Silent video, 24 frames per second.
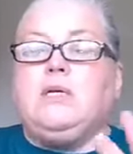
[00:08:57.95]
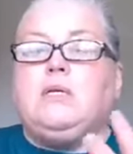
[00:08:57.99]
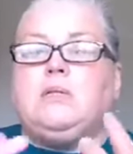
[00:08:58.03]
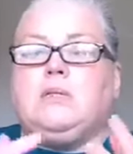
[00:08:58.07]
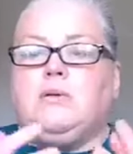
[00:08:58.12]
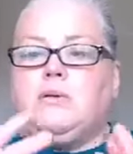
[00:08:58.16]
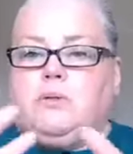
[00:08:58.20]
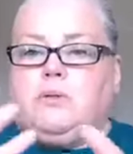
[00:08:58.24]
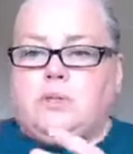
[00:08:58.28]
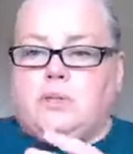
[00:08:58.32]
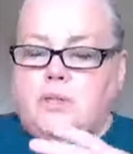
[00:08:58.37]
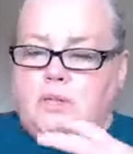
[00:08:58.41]

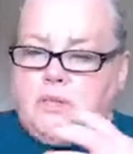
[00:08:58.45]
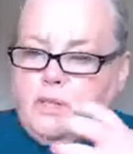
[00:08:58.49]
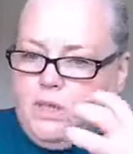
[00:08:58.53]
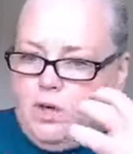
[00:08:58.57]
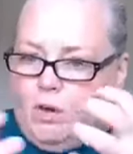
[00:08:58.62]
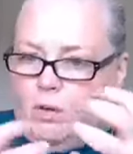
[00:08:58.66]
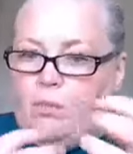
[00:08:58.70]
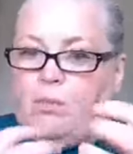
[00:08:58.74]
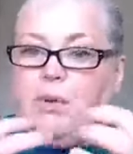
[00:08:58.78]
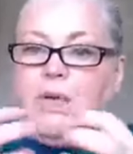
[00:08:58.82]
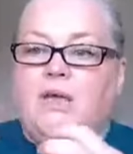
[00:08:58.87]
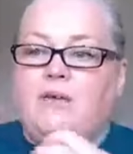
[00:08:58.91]
So,
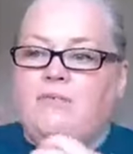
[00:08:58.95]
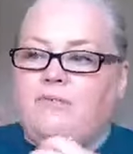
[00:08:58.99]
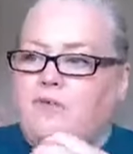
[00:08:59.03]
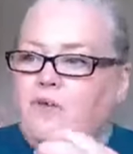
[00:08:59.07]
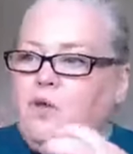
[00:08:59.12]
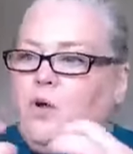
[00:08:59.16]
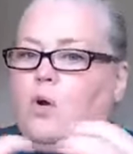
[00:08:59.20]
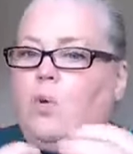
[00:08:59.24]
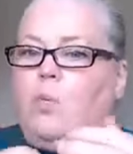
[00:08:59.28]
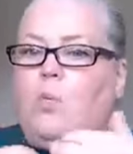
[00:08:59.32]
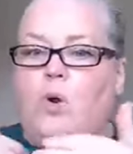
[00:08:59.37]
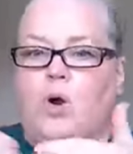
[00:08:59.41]
if
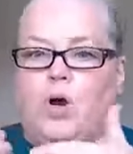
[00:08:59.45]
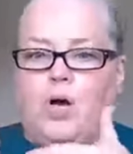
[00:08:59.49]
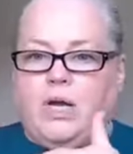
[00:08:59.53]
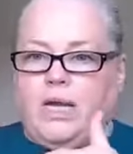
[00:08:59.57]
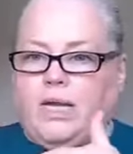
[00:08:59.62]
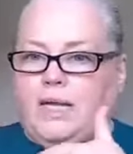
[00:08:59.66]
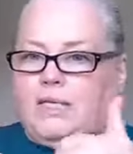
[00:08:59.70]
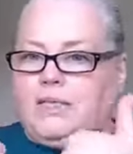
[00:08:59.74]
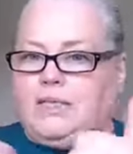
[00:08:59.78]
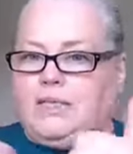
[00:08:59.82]
you're working